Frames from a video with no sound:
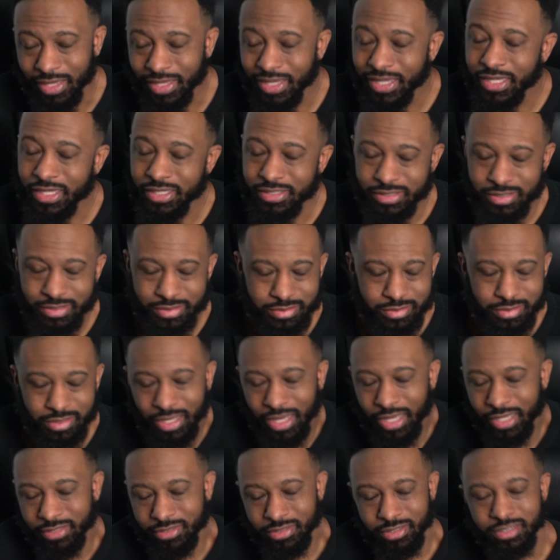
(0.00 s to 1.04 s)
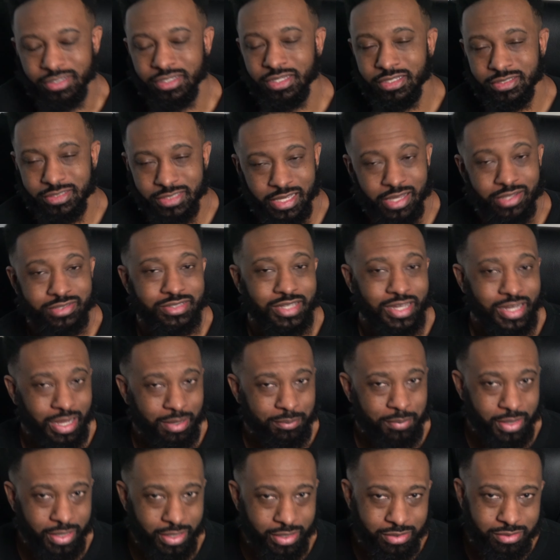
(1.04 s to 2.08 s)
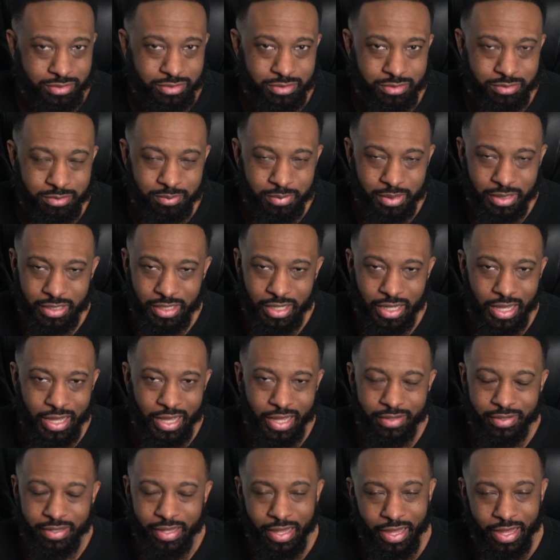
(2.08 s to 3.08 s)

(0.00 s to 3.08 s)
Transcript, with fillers: it, it, I, it, sounds like I'm hating, but I,